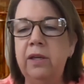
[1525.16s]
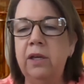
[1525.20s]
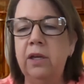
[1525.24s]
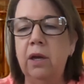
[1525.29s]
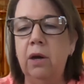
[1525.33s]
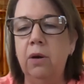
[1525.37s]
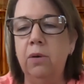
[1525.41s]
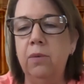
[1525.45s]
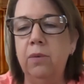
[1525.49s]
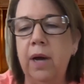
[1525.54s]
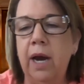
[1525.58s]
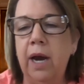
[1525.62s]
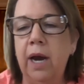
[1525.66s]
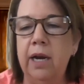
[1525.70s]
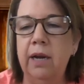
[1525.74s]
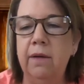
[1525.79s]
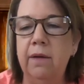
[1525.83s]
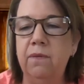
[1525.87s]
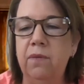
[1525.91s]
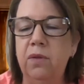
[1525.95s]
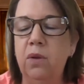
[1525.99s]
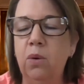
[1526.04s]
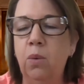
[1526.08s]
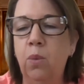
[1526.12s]
kind of
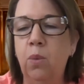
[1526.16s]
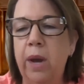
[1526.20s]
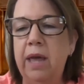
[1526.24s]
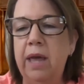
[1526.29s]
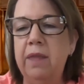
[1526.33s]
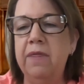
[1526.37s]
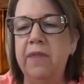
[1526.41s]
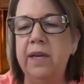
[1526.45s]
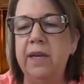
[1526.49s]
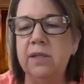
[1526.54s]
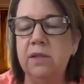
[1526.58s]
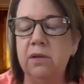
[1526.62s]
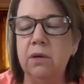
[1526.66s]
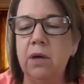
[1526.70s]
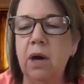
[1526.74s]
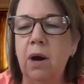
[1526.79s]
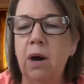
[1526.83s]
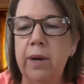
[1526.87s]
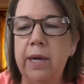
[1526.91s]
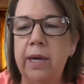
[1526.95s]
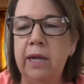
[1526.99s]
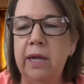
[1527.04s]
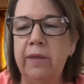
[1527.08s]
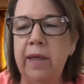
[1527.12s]
the way things are
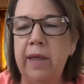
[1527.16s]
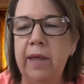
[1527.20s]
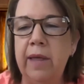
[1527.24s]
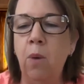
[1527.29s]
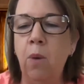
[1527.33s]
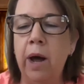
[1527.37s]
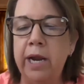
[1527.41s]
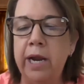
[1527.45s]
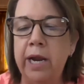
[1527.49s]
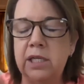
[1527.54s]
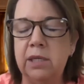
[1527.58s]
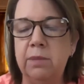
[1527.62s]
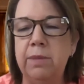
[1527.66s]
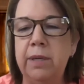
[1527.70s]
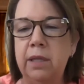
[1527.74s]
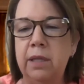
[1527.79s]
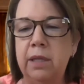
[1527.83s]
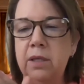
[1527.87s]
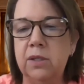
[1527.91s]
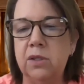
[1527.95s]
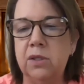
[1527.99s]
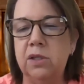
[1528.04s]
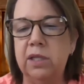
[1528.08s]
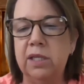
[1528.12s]
going, and they want it to be
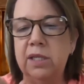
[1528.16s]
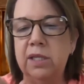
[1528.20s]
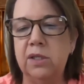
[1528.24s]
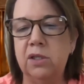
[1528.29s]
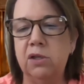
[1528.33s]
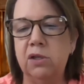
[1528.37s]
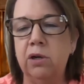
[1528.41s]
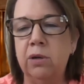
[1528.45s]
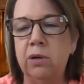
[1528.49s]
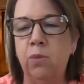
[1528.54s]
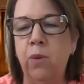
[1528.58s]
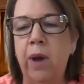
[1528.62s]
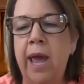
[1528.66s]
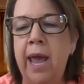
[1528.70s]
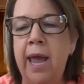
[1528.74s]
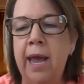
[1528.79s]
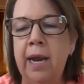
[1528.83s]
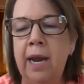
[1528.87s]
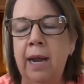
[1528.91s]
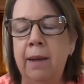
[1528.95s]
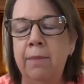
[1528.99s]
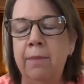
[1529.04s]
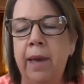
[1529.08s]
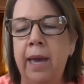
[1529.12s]
this certain way. And
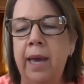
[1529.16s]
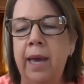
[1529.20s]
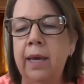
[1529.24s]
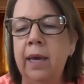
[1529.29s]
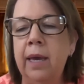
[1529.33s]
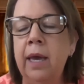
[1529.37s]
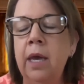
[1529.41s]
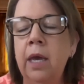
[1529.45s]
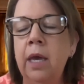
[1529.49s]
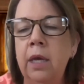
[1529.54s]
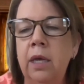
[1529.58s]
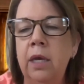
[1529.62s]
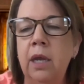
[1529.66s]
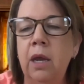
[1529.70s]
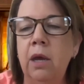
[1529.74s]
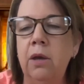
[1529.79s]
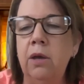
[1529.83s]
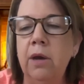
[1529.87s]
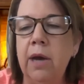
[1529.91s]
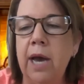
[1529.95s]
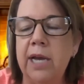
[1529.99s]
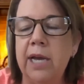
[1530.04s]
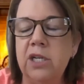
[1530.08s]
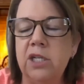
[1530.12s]
I'm like, you
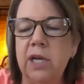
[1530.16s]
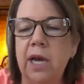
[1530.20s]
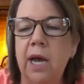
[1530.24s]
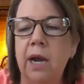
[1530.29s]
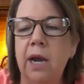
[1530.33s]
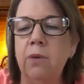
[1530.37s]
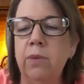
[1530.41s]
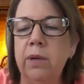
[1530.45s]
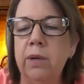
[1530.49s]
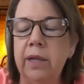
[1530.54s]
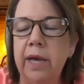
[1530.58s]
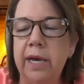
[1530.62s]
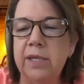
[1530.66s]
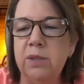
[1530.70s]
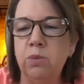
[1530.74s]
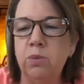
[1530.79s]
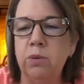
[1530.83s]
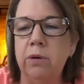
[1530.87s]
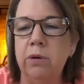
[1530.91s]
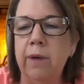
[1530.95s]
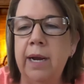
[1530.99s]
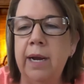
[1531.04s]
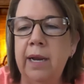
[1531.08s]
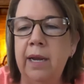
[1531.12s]
guys, you got to realize
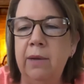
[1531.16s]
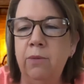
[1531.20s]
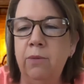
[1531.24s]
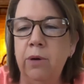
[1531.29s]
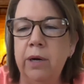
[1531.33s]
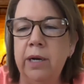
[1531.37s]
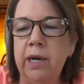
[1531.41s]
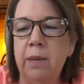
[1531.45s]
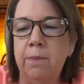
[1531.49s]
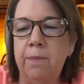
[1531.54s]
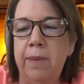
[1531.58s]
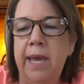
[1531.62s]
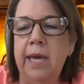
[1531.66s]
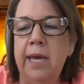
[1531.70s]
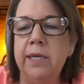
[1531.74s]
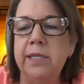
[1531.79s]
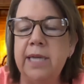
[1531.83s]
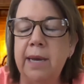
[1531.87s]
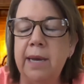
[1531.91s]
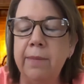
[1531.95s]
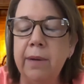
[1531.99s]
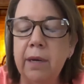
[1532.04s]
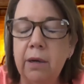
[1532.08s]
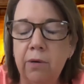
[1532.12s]
we're in a
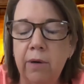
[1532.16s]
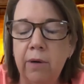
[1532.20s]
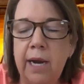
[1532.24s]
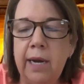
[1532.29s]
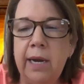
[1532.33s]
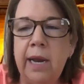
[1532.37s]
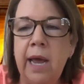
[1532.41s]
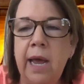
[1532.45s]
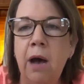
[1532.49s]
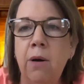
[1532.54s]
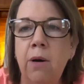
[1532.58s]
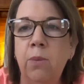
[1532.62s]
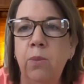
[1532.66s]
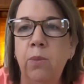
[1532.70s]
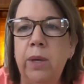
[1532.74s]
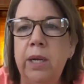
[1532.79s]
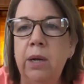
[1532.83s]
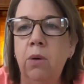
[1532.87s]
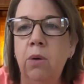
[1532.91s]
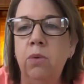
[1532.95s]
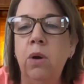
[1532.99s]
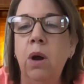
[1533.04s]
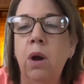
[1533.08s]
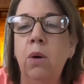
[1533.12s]
pandemic right now, and we
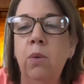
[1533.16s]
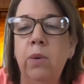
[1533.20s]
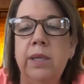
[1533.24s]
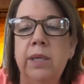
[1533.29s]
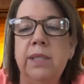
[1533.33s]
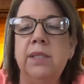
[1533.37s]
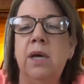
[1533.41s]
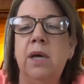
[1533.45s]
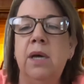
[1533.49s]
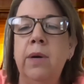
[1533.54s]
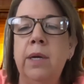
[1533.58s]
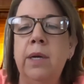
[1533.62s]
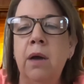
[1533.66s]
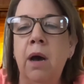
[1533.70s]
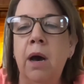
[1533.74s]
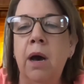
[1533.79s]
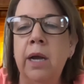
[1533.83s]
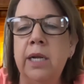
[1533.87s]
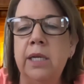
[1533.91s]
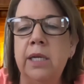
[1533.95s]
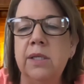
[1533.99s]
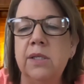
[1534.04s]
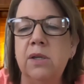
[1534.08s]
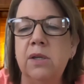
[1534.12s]
don't know what's going on.
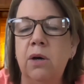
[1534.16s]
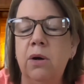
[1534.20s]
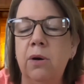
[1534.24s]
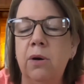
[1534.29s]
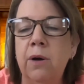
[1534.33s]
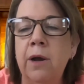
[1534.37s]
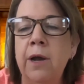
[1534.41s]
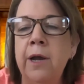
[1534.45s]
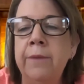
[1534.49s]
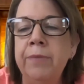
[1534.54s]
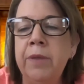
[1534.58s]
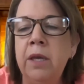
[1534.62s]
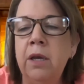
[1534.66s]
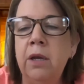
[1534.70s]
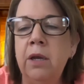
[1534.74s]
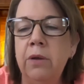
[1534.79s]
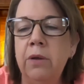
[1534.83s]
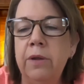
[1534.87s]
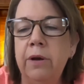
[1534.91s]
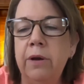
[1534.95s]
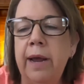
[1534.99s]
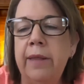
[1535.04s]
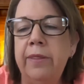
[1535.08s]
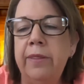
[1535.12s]
And so,
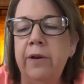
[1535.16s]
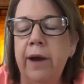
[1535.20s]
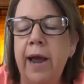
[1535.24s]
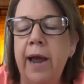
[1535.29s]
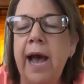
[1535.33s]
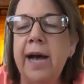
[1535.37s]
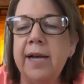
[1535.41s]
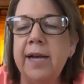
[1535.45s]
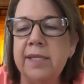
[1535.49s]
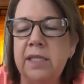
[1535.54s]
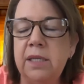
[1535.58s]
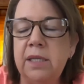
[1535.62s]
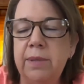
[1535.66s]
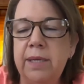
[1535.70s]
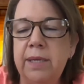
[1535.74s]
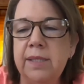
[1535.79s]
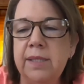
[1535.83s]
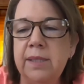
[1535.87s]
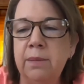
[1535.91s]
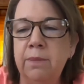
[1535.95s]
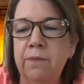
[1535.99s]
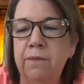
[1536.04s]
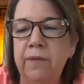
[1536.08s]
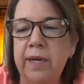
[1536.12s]
there has to be
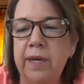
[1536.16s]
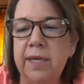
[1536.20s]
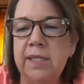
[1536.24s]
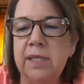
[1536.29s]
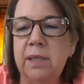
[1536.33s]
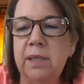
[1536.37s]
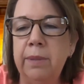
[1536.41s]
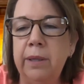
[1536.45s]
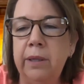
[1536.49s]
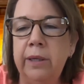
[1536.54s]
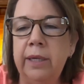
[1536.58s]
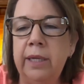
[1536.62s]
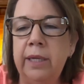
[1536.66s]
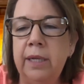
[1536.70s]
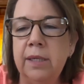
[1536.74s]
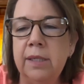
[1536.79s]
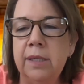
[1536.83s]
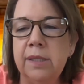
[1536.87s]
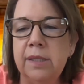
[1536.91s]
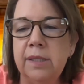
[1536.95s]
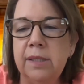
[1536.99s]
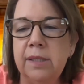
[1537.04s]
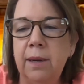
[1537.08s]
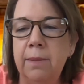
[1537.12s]
some flexibility and
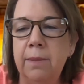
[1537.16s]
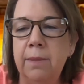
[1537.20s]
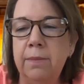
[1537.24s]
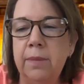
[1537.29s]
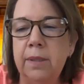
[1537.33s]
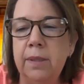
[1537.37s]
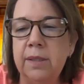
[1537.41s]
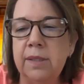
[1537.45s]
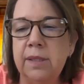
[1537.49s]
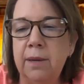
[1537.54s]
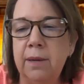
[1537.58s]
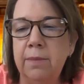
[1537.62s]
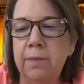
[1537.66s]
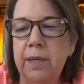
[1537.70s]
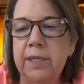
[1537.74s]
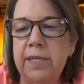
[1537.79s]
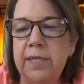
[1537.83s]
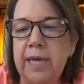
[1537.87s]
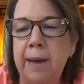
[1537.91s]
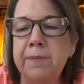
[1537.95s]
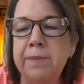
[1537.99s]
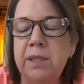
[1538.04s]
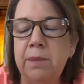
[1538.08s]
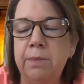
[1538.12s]
some
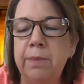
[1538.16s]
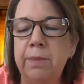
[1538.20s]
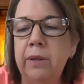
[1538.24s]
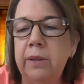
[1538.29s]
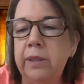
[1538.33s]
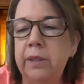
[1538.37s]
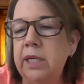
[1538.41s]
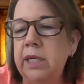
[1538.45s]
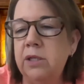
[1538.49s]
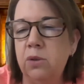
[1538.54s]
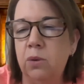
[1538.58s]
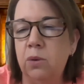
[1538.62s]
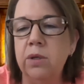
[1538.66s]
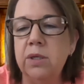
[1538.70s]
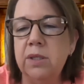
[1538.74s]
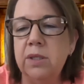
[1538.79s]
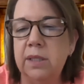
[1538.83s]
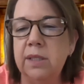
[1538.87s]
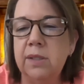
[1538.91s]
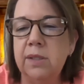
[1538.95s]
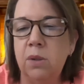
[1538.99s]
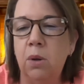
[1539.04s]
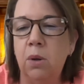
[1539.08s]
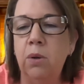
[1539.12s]
adaptability towards
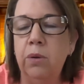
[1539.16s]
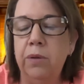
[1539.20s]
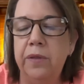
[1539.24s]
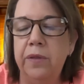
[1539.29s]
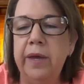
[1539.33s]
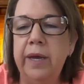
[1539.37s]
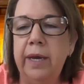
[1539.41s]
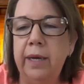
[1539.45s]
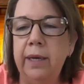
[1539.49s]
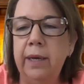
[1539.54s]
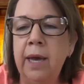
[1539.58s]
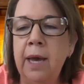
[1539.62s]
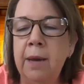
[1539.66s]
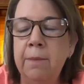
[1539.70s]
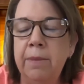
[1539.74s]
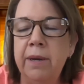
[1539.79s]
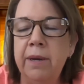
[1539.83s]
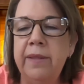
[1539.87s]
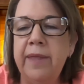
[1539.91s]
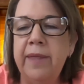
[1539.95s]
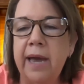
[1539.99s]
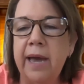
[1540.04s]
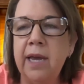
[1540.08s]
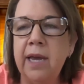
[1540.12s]
this whole thing. But
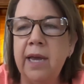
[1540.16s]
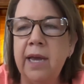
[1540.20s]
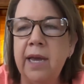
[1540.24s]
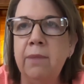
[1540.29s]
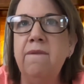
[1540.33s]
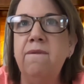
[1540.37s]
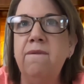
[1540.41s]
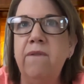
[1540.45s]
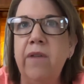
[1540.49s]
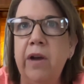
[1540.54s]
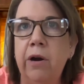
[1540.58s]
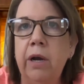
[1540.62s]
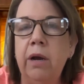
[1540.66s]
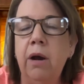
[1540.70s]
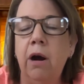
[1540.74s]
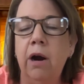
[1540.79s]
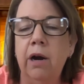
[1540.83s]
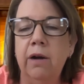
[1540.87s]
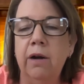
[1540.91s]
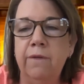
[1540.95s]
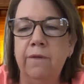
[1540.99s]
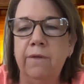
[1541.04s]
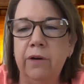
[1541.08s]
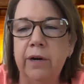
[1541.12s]
that can be very
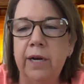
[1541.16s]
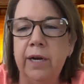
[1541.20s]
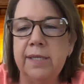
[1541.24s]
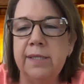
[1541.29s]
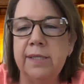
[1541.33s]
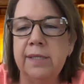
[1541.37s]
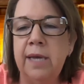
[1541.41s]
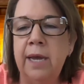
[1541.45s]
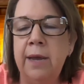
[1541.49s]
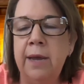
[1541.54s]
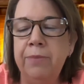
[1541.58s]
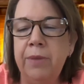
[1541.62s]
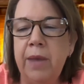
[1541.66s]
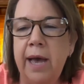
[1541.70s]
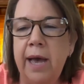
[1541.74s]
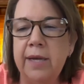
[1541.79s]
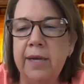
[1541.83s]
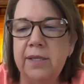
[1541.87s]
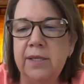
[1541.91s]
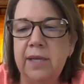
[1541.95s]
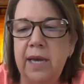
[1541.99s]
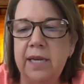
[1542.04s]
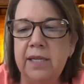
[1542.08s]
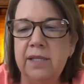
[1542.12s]
hard for us
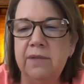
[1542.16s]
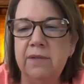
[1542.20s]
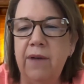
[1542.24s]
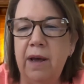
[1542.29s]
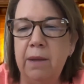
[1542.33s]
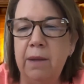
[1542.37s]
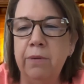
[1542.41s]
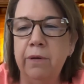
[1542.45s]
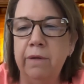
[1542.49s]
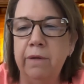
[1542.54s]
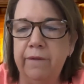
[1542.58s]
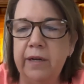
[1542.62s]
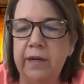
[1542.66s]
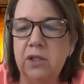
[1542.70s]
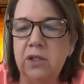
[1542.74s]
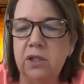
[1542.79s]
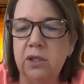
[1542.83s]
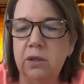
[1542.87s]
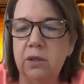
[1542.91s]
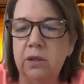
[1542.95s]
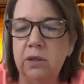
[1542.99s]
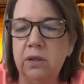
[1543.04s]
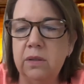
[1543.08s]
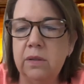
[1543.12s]
as vet
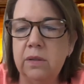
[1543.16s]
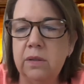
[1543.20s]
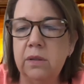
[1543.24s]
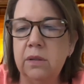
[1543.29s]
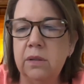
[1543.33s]
professionals.